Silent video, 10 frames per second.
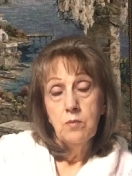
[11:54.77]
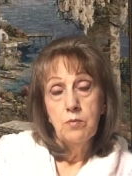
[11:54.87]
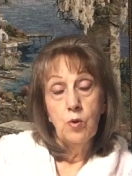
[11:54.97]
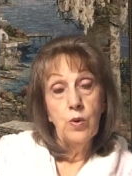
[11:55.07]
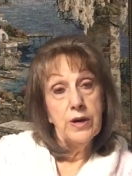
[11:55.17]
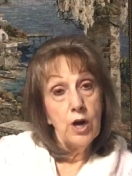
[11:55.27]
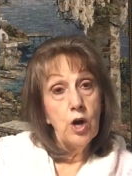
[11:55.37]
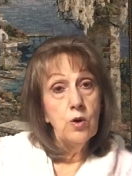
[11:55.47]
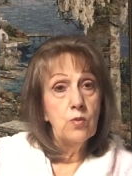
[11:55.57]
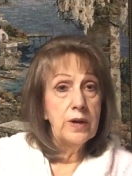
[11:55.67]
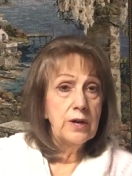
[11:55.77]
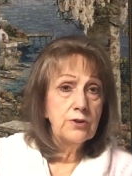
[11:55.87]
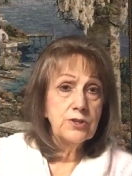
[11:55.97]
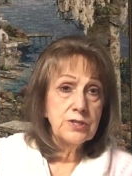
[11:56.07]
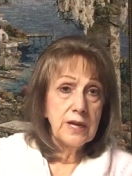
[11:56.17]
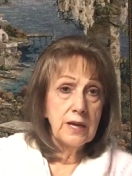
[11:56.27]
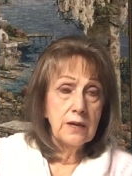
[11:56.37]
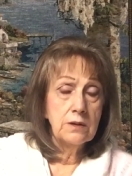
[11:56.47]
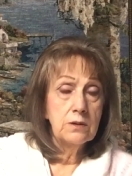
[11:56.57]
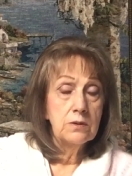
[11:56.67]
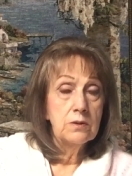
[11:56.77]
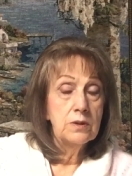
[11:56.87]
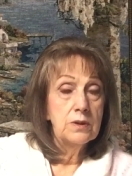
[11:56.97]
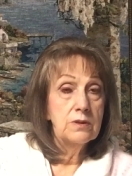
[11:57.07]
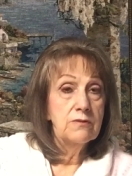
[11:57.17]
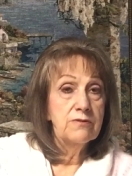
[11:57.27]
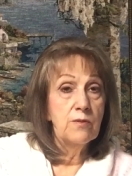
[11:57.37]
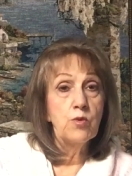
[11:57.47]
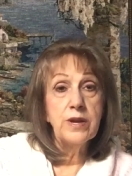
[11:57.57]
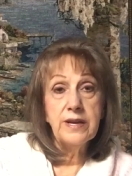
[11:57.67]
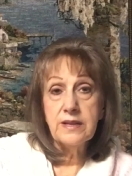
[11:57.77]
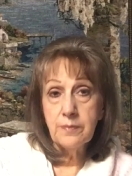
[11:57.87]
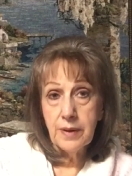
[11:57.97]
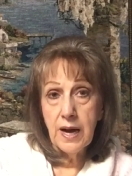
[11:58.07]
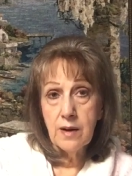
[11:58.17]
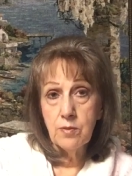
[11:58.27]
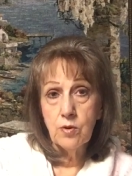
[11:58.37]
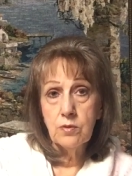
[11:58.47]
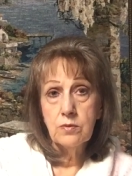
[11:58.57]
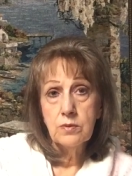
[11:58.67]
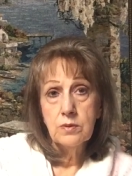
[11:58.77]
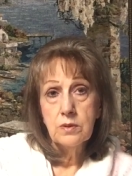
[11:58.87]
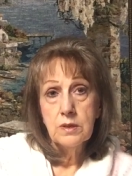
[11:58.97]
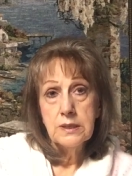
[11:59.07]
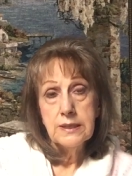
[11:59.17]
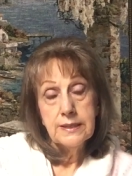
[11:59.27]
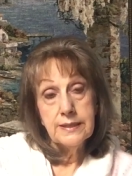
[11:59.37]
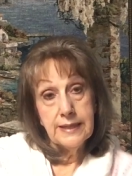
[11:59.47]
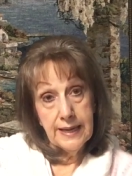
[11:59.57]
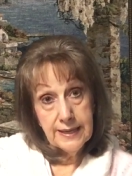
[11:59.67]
But we know and we understand from reading the Bible that the